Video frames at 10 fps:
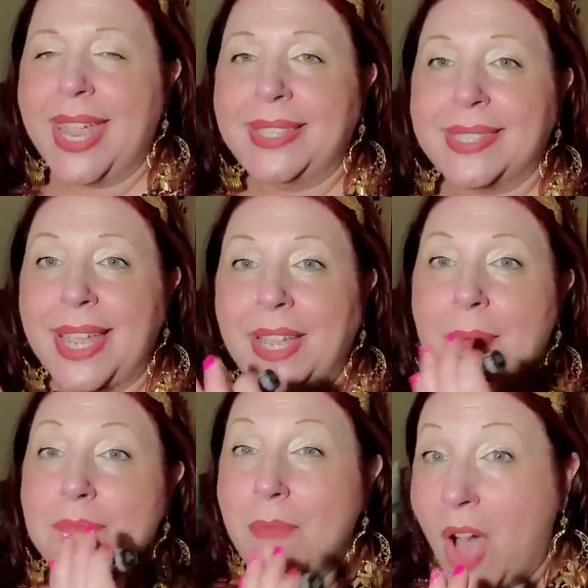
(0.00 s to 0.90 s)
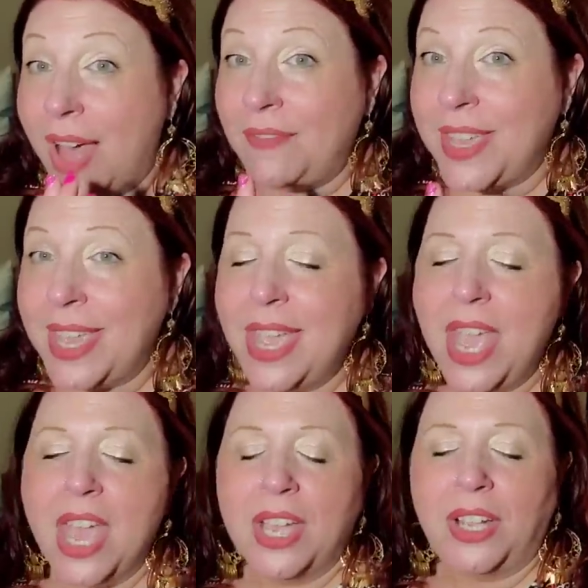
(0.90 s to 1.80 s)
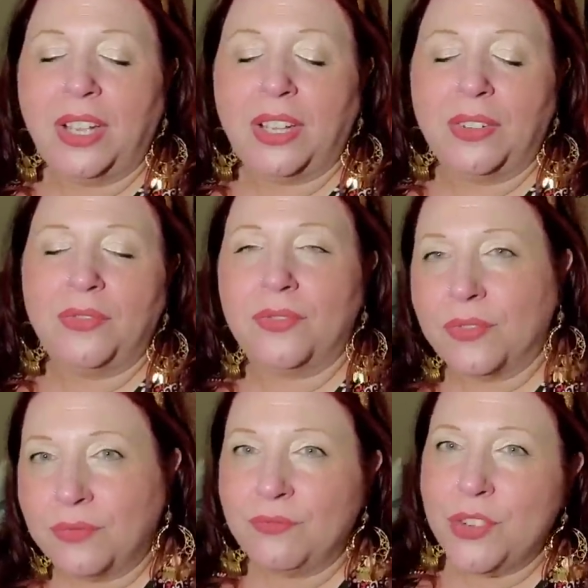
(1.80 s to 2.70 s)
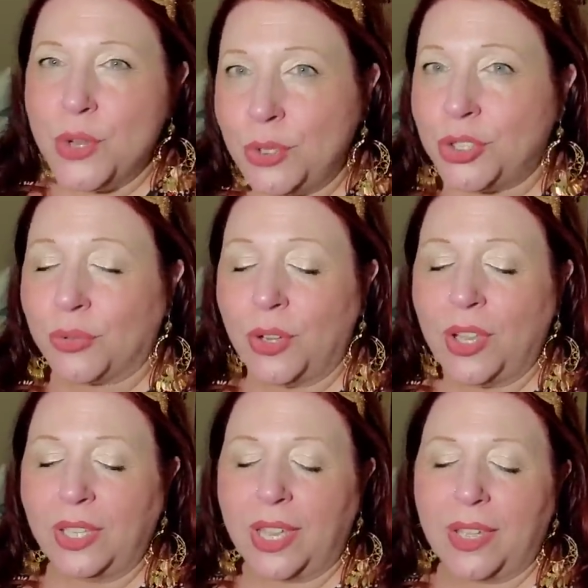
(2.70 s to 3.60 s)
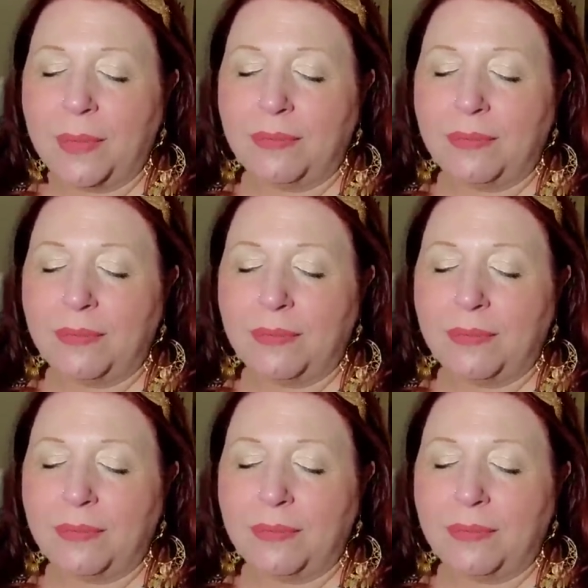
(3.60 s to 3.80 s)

It's like a mauve neutral,